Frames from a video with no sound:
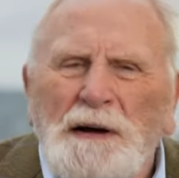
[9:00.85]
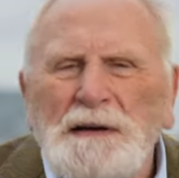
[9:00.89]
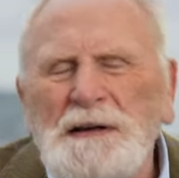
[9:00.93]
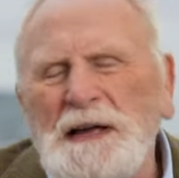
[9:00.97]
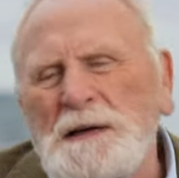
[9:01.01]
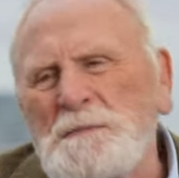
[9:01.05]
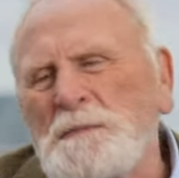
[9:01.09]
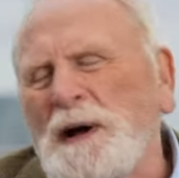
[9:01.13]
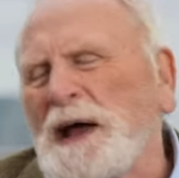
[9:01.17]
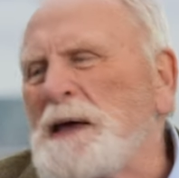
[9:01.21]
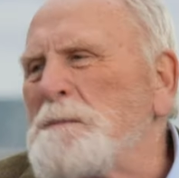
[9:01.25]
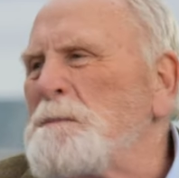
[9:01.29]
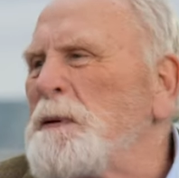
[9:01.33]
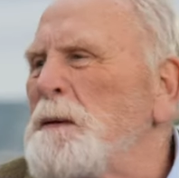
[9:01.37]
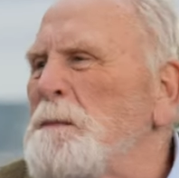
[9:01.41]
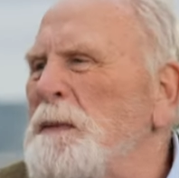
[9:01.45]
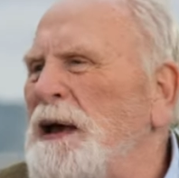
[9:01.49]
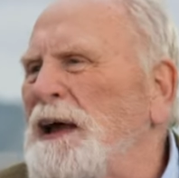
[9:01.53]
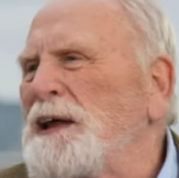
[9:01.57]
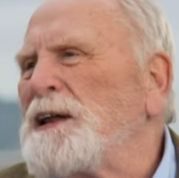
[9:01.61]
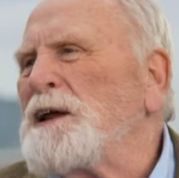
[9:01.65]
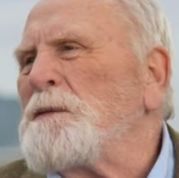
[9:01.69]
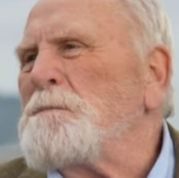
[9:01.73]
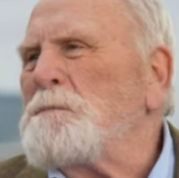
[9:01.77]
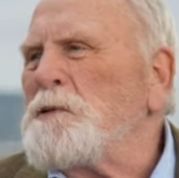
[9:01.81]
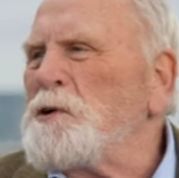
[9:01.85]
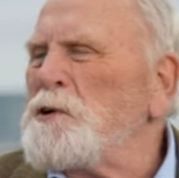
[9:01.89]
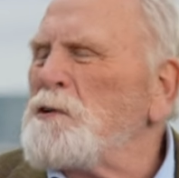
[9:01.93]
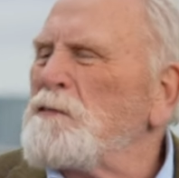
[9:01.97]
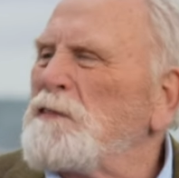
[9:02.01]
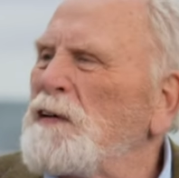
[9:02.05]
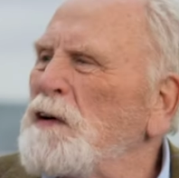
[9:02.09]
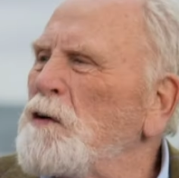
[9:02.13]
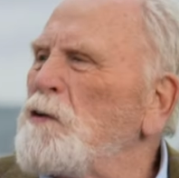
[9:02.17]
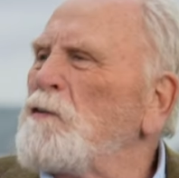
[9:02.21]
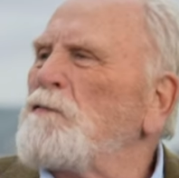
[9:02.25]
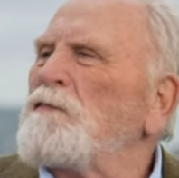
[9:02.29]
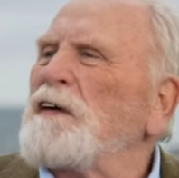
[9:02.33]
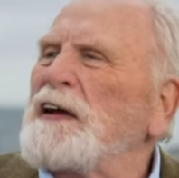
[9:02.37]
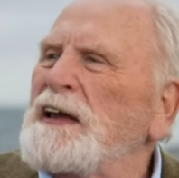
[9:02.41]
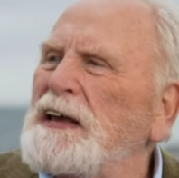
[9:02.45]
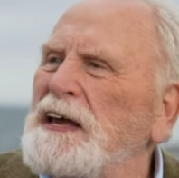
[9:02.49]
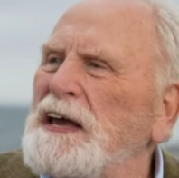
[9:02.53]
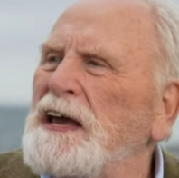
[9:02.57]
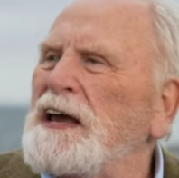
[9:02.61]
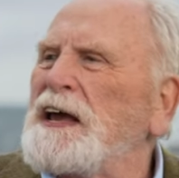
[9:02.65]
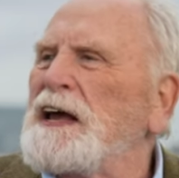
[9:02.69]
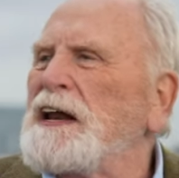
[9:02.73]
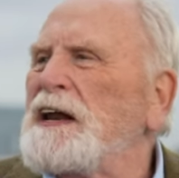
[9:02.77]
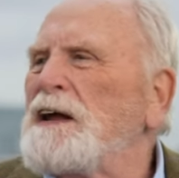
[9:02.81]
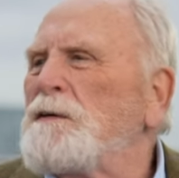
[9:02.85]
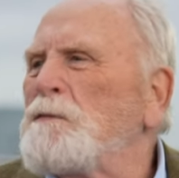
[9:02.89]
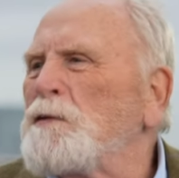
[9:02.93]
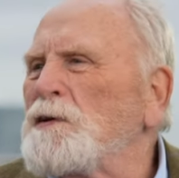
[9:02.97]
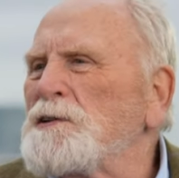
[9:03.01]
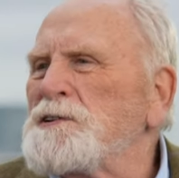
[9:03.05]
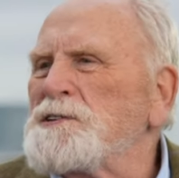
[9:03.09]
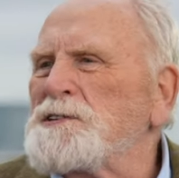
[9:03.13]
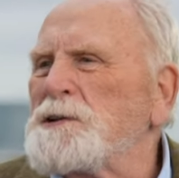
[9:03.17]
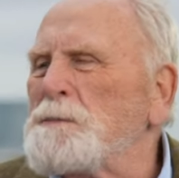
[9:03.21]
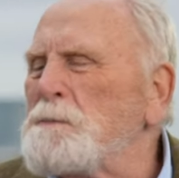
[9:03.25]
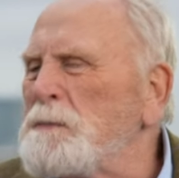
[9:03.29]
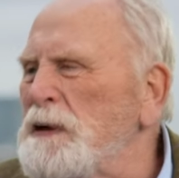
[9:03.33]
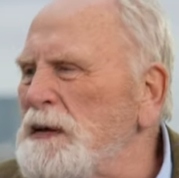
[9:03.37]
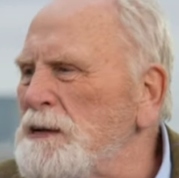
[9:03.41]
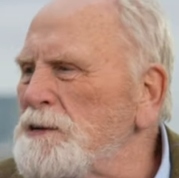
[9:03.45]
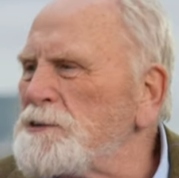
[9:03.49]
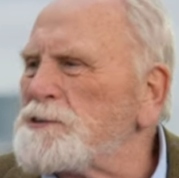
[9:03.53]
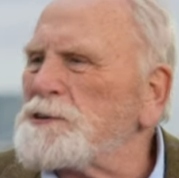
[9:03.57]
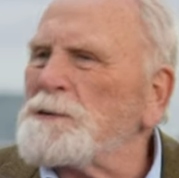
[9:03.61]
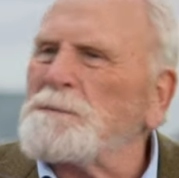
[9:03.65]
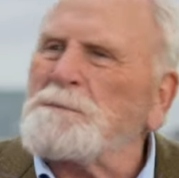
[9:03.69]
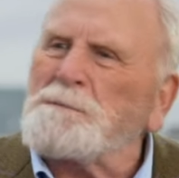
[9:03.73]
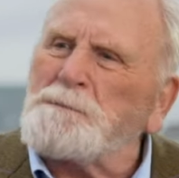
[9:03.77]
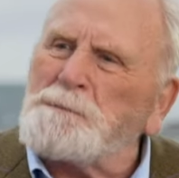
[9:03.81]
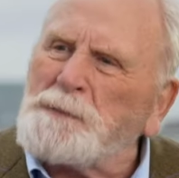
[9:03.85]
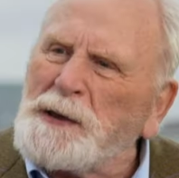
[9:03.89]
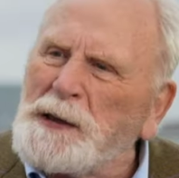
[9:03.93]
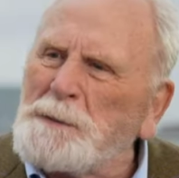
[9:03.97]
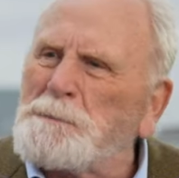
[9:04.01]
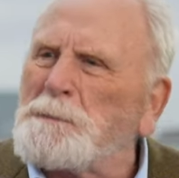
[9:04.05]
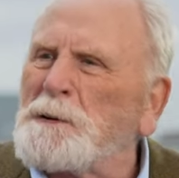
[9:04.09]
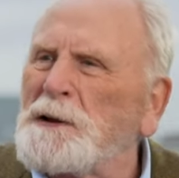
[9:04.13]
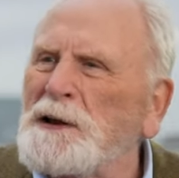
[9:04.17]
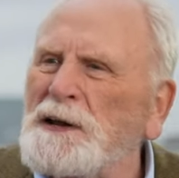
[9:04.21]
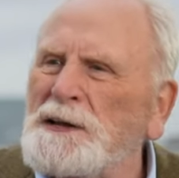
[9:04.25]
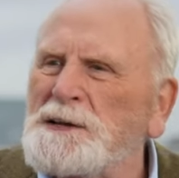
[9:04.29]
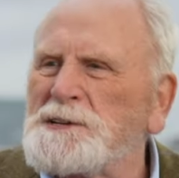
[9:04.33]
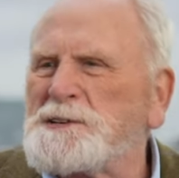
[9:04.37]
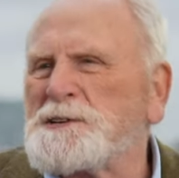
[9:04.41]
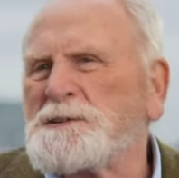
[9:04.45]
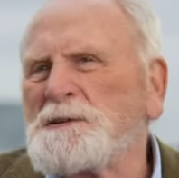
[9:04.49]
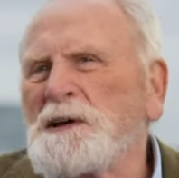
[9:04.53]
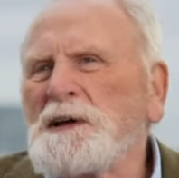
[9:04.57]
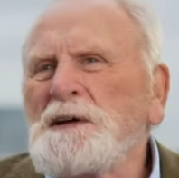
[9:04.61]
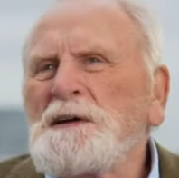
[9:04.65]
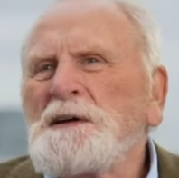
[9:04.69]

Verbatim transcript: he might be making a movie over here, he wants to meet some people, it's